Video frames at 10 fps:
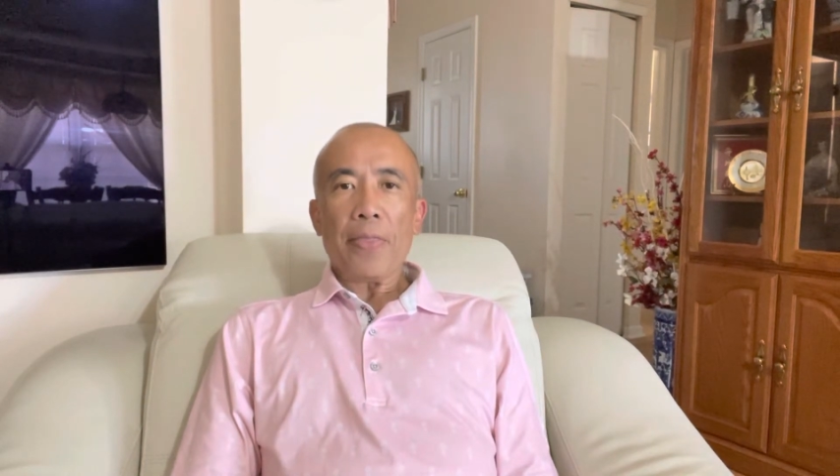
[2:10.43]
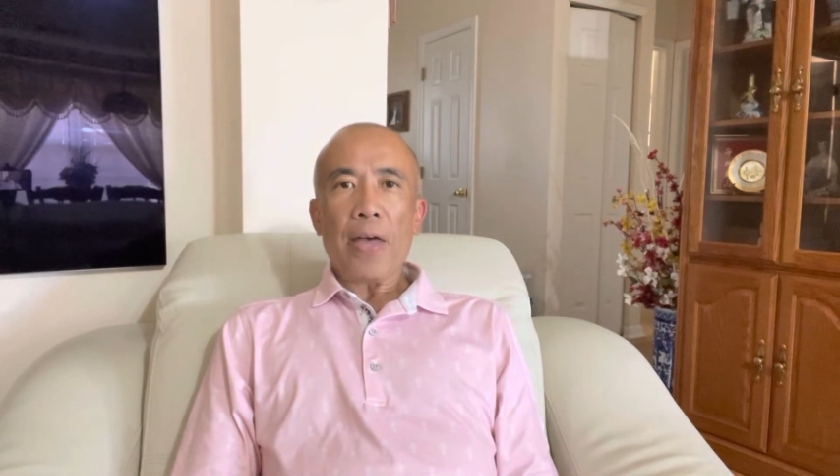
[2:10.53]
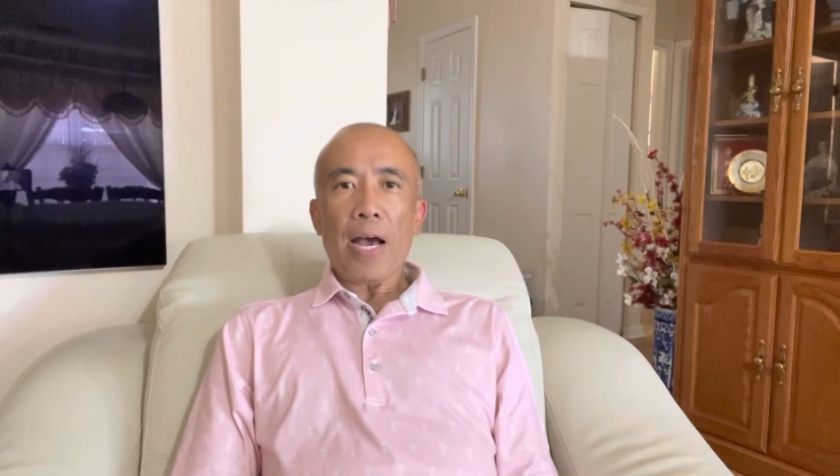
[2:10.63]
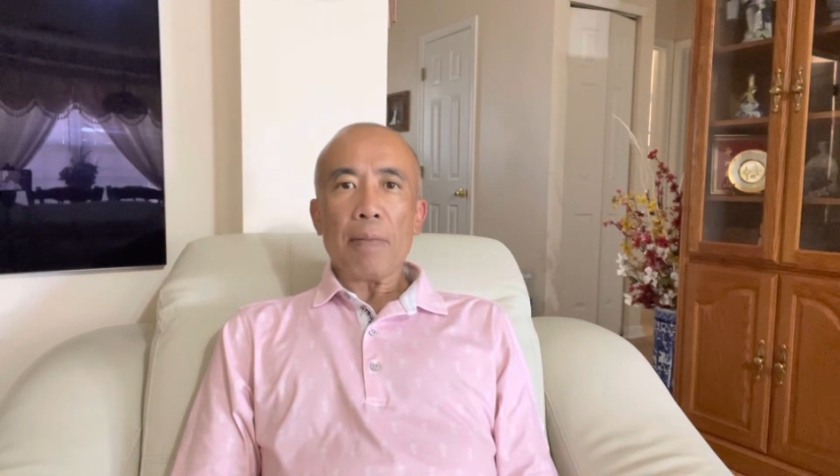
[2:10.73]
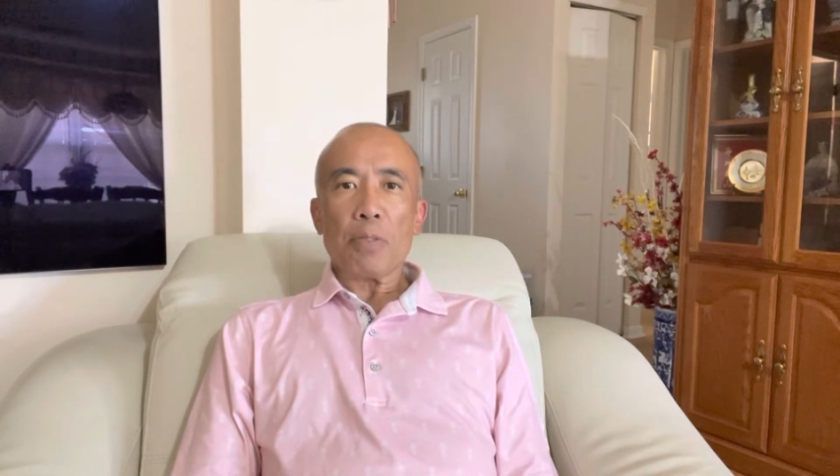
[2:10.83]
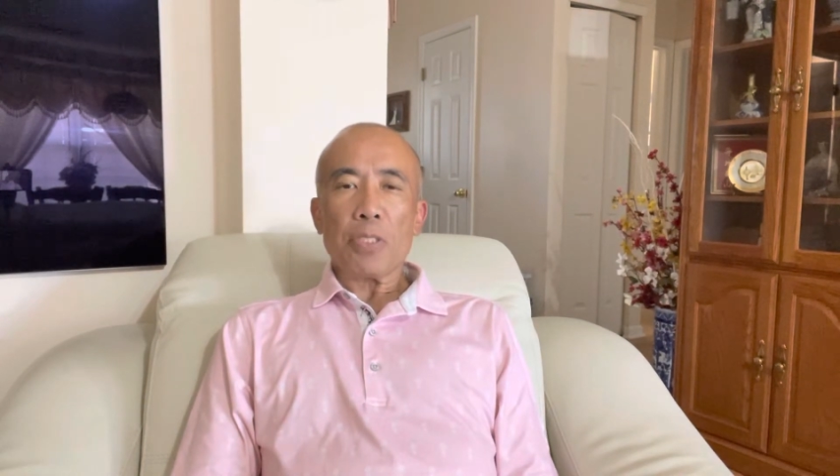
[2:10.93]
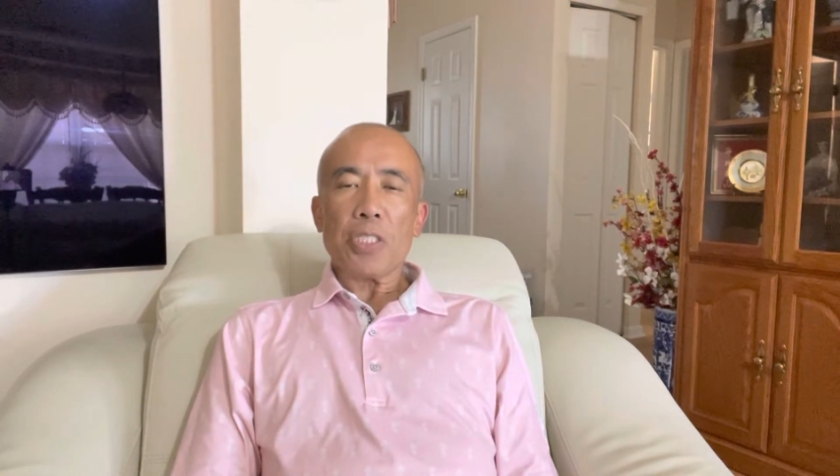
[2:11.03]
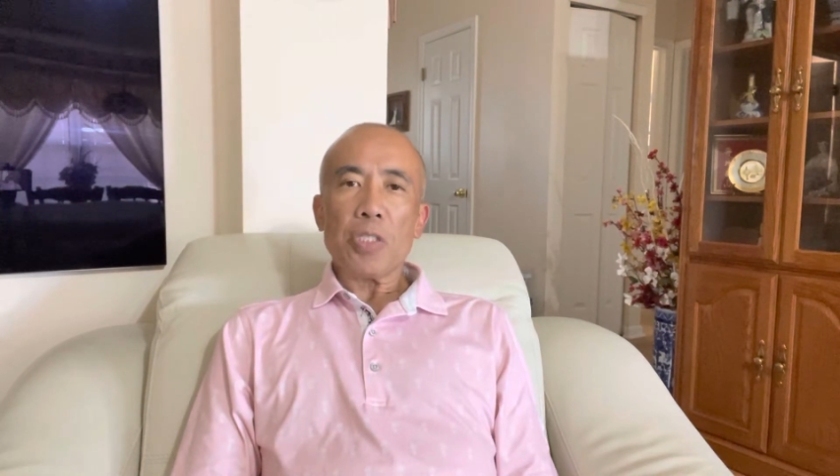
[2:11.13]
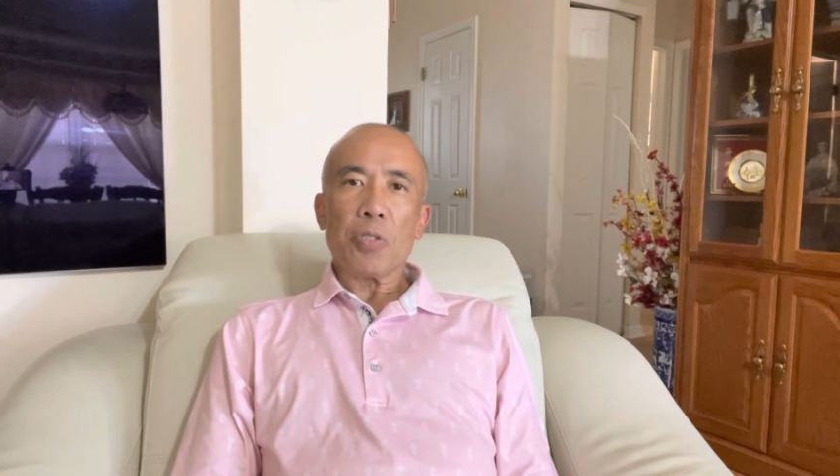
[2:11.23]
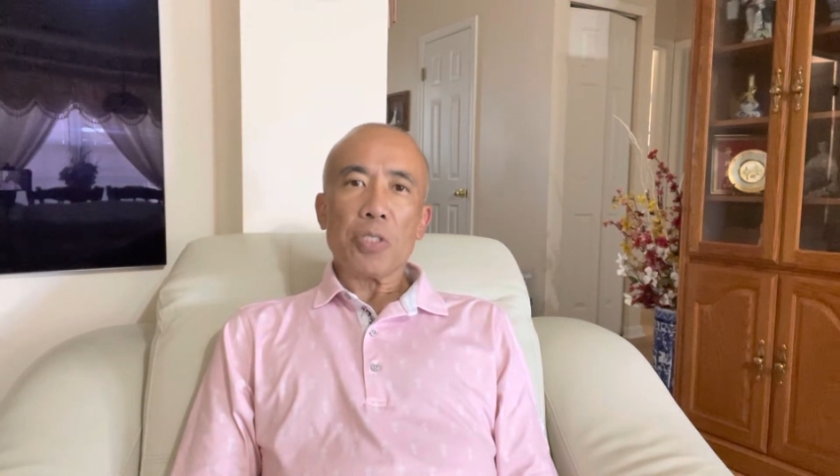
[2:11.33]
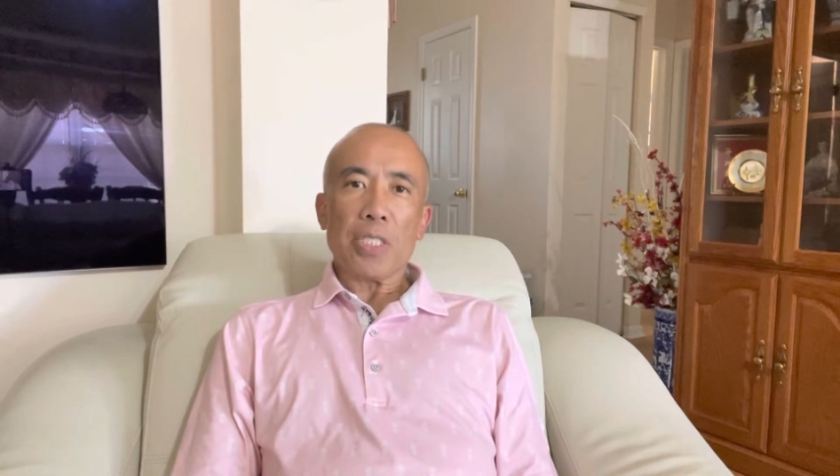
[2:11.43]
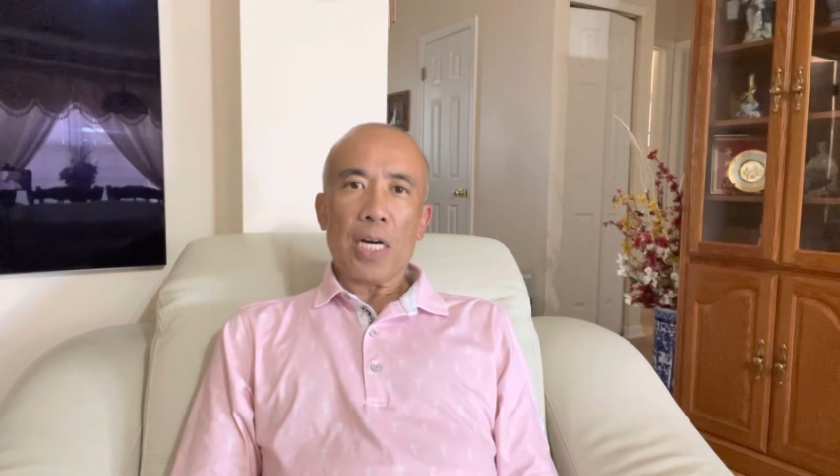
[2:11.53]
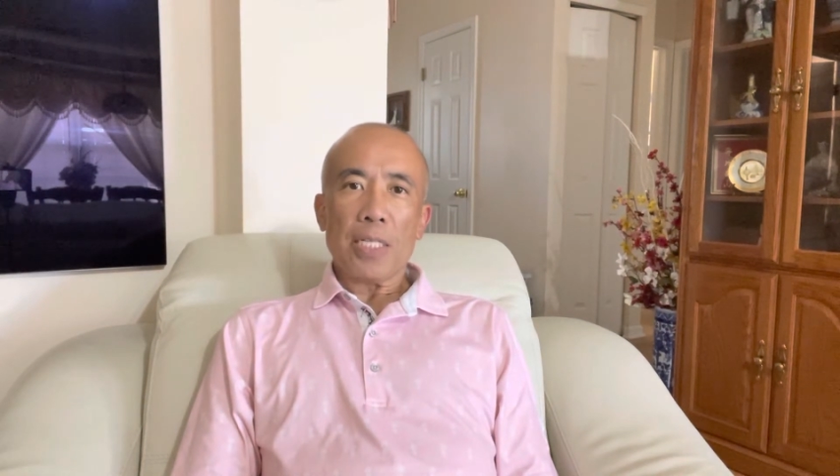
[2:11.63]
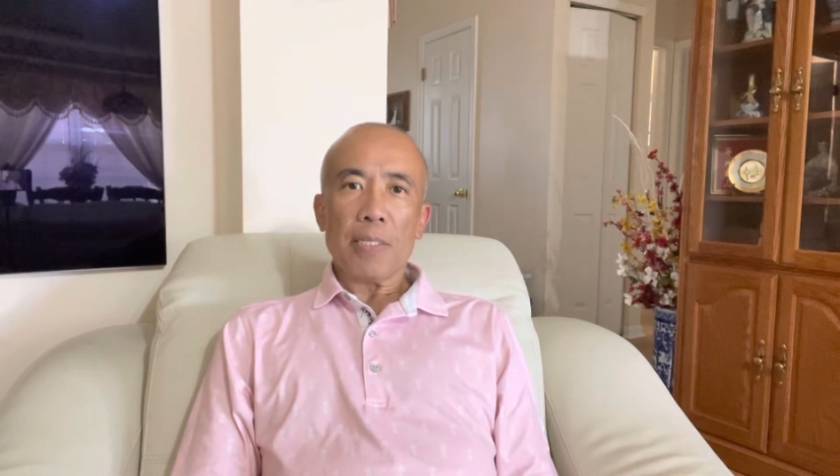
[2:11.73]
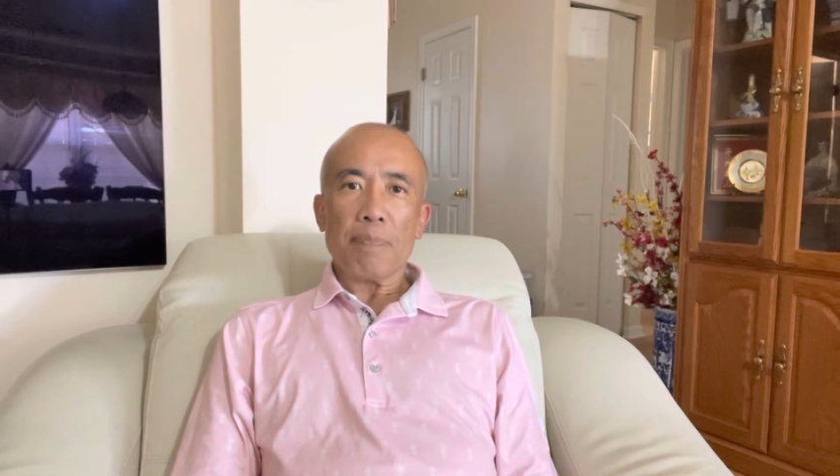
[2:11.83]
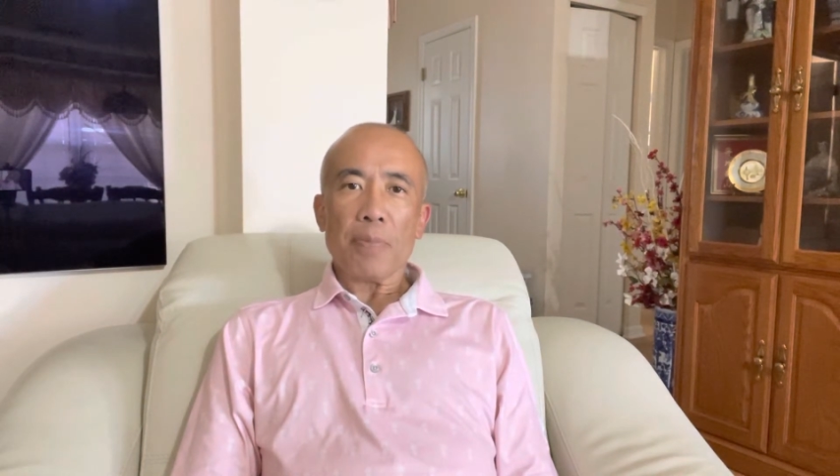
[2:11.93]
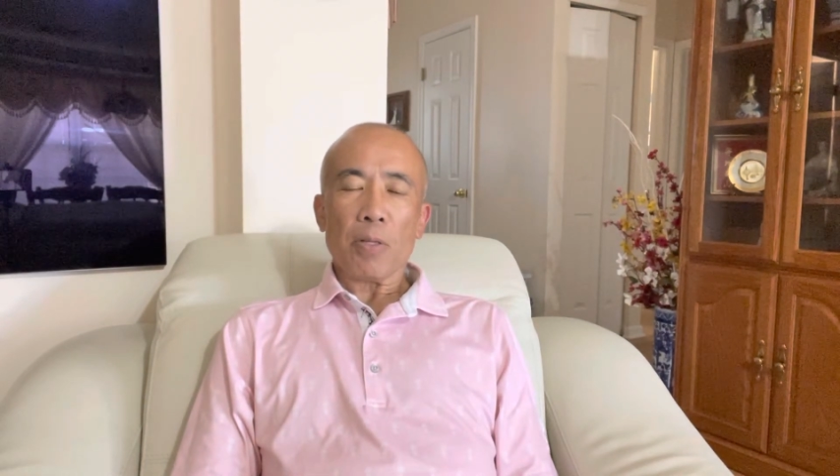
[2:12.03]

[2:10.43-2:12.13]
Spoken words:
that procedure done